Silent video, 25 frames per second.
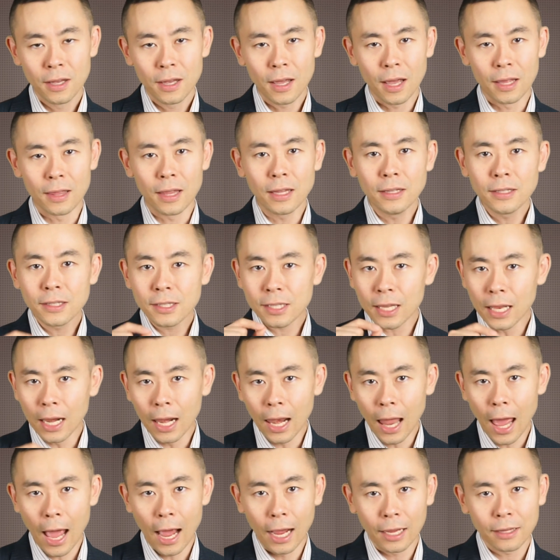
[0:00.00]
and then
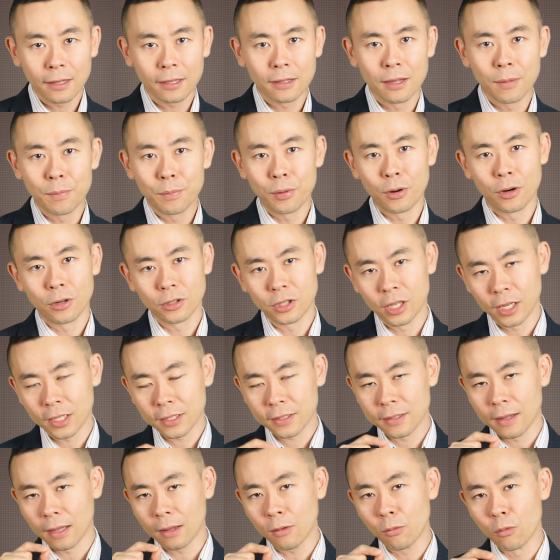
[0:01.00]
select the projects
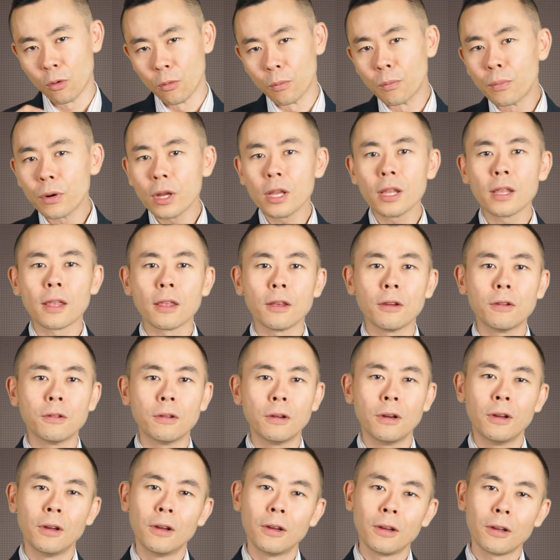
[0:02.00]
that will bring you